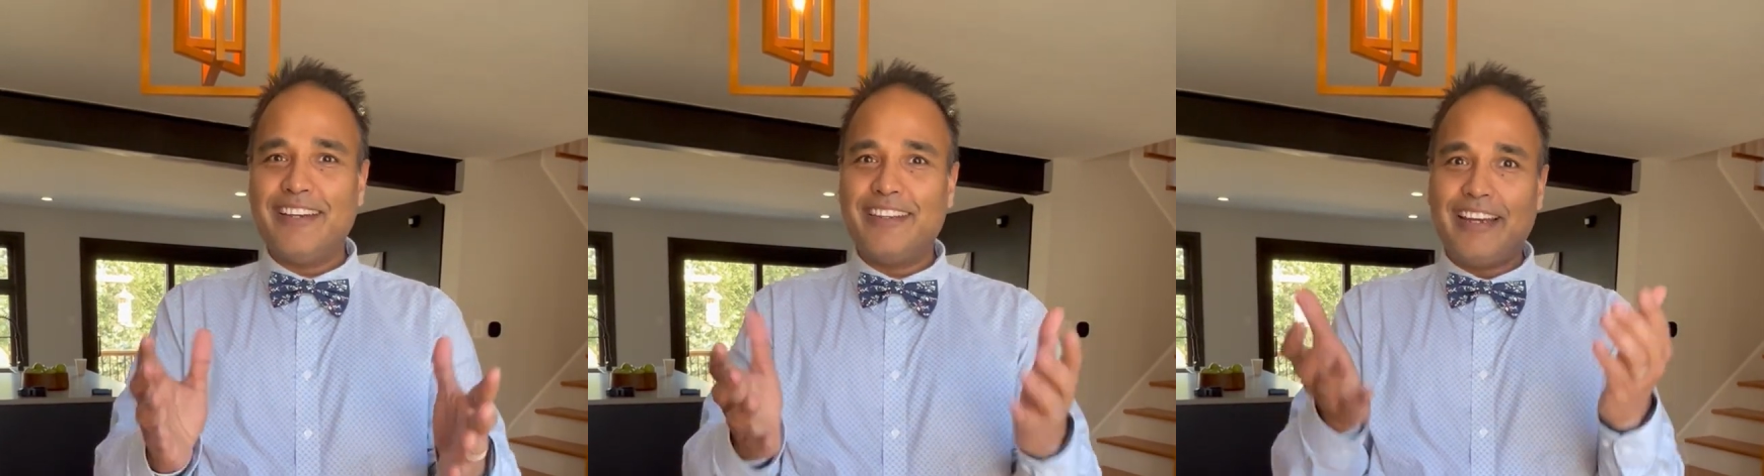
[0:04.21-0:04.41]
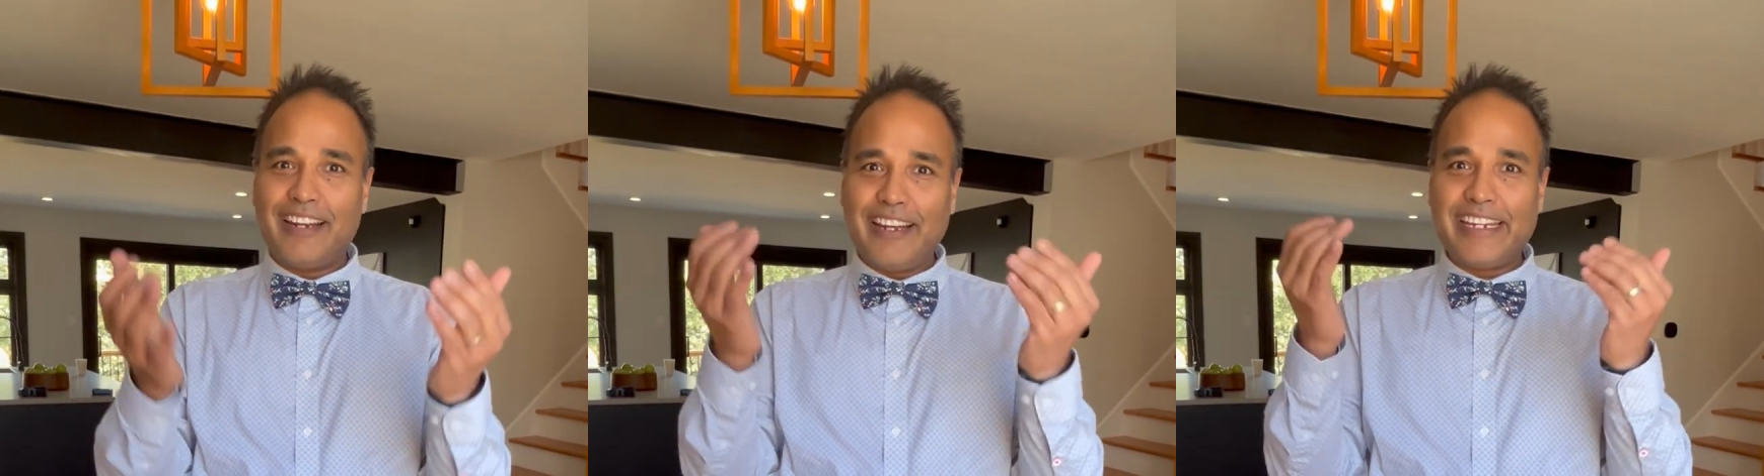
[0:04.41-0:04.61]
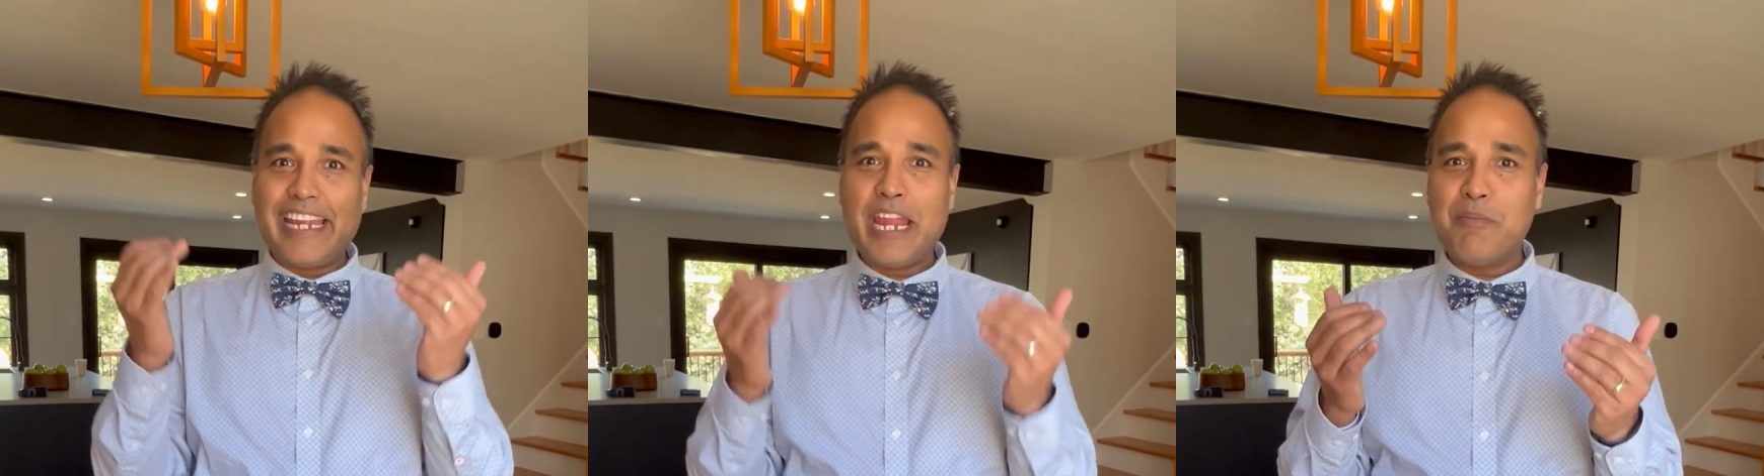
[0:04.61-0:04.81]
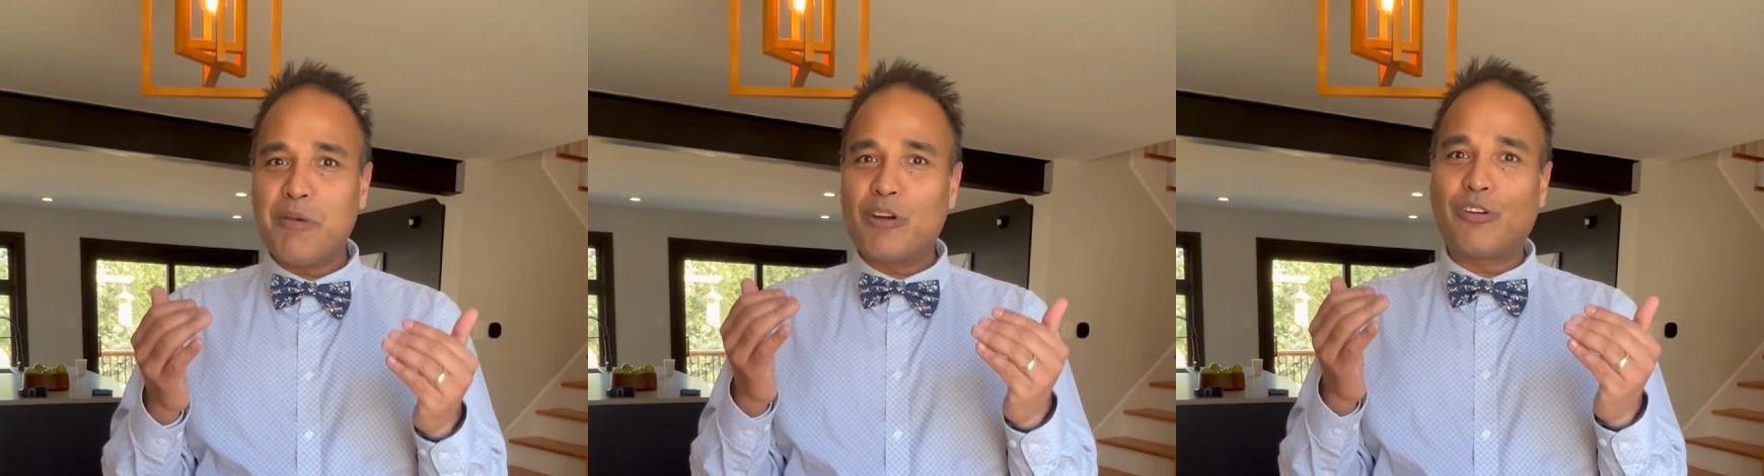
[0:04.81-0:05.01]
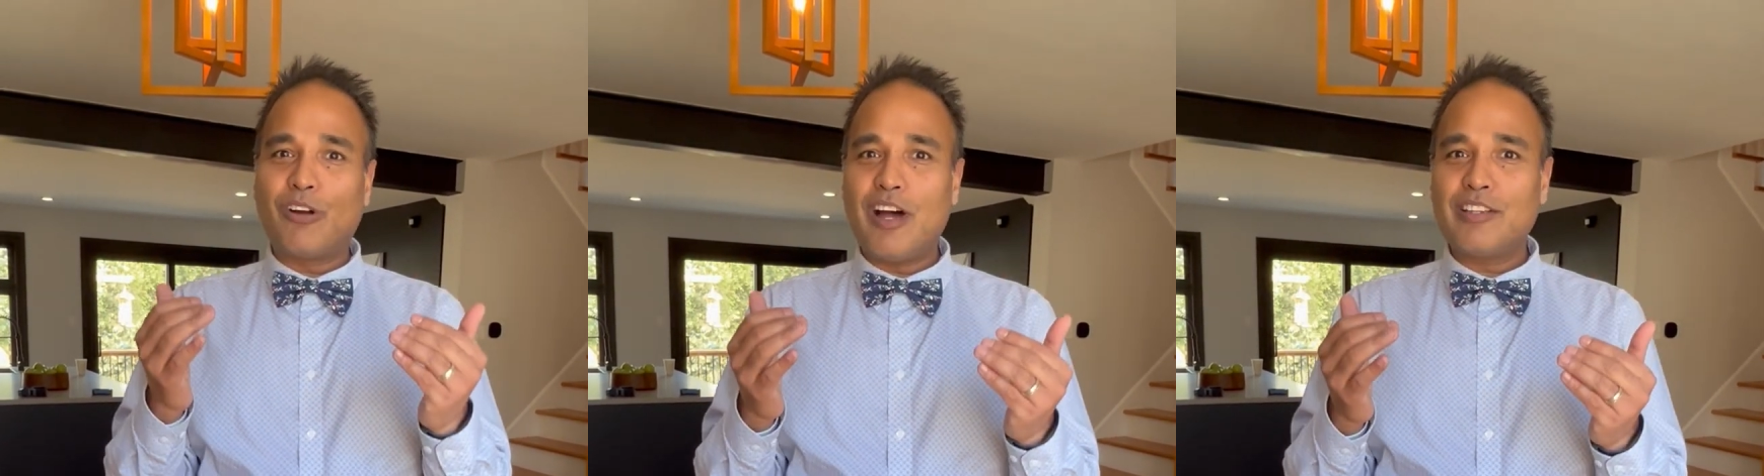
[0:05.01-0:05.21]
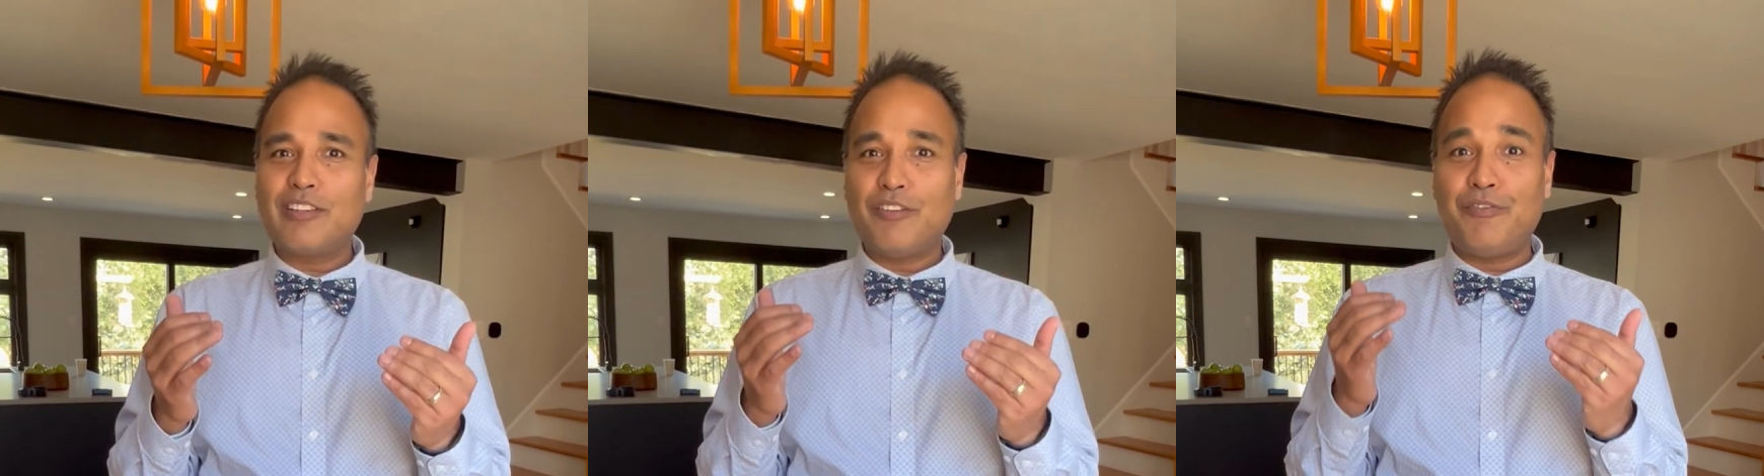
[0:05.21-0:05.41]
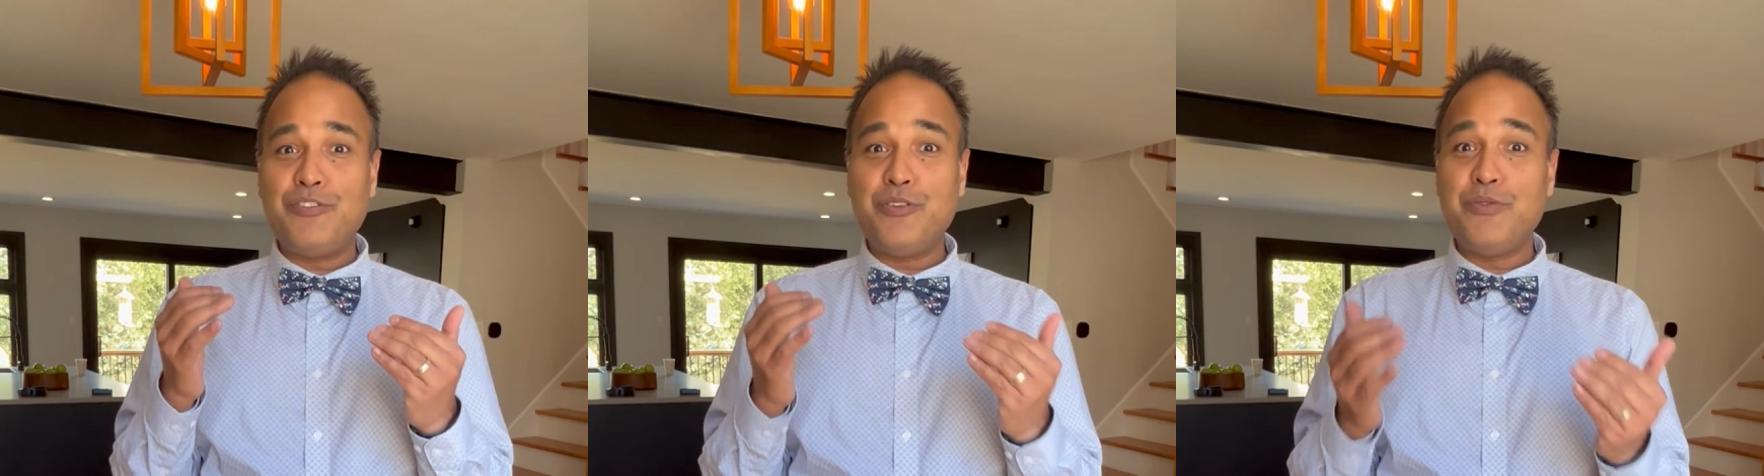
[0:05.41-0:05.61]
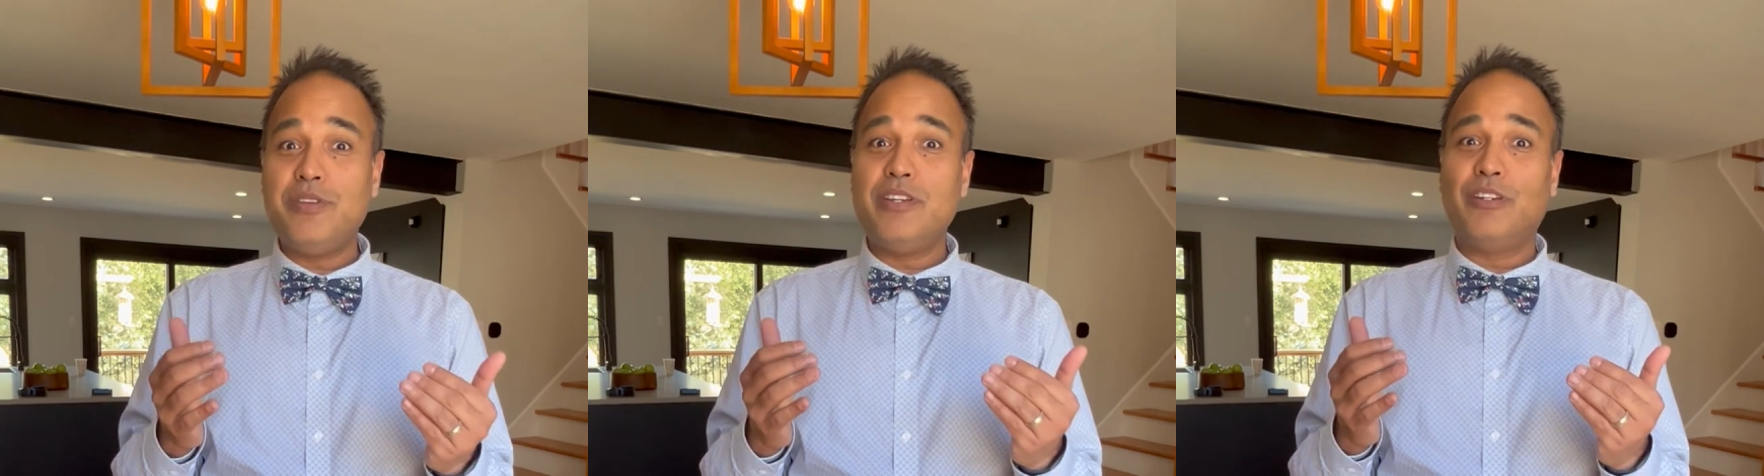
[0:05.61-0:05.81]
that I came across a
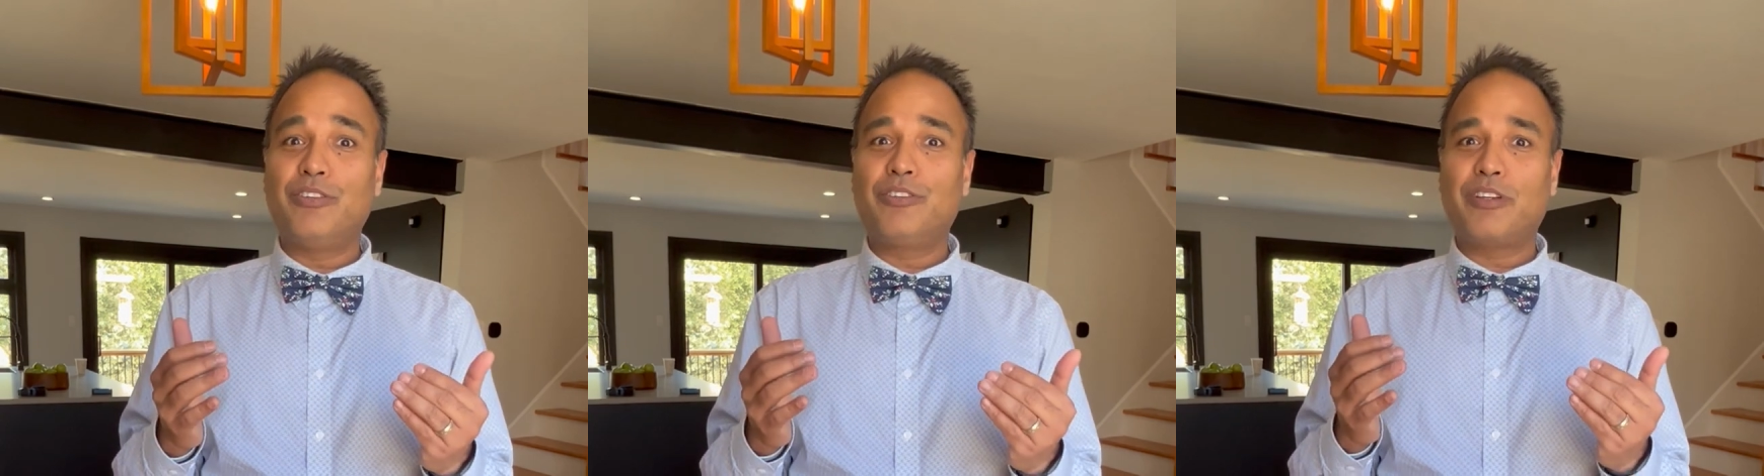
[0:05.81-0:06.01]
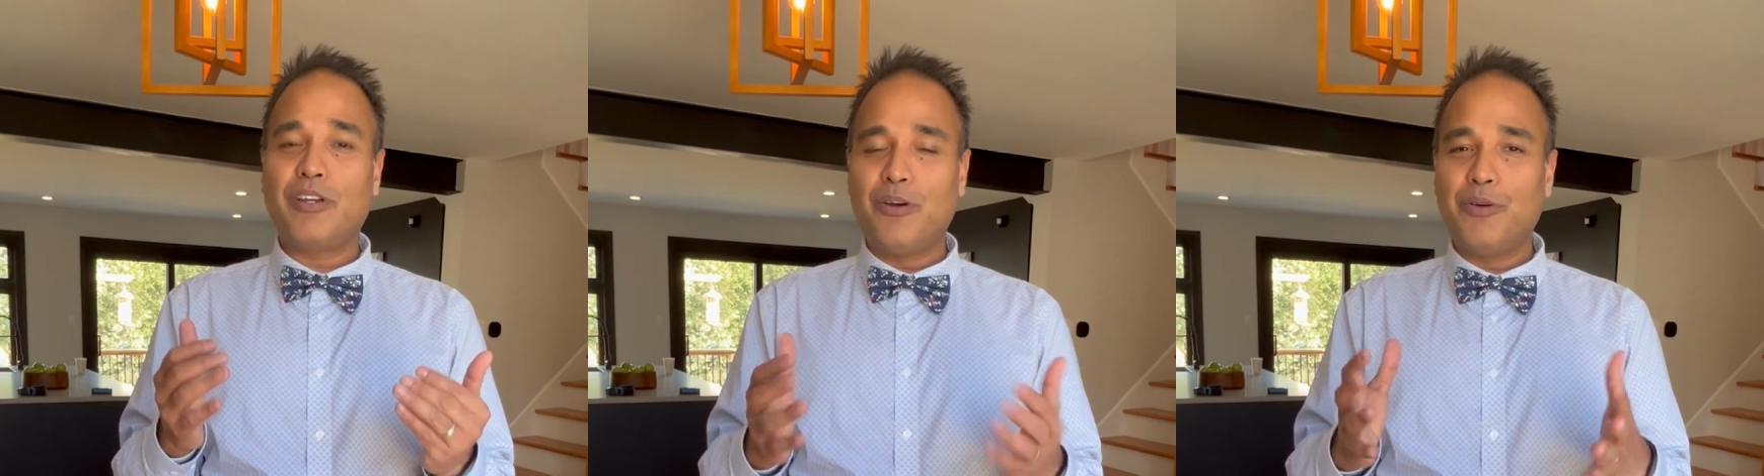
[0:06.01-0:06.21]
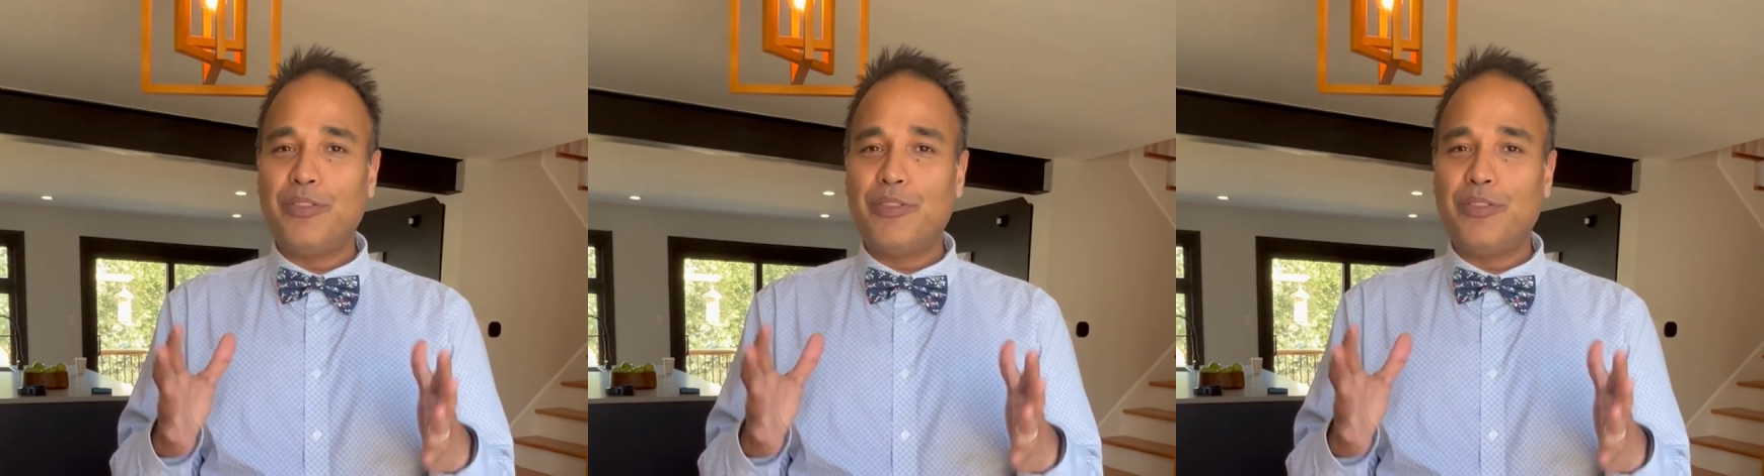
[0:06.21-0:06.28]
few years ago